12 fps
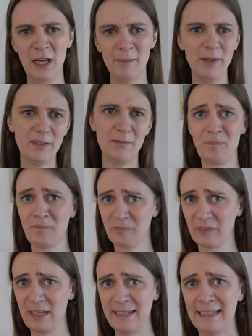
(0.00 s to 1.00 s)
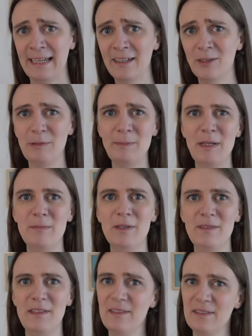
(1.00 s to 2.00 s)
but again, remember
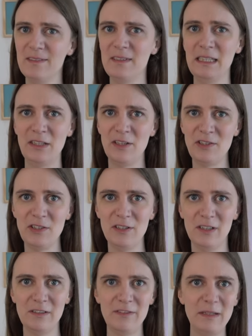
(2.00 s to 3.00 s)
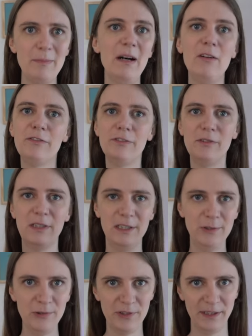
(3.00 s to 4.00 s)
this is the dungeon of a powerful
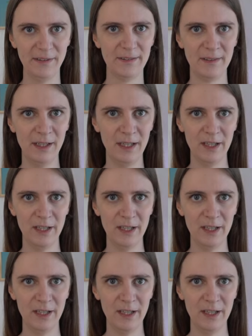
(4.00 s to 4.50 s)
illusionist,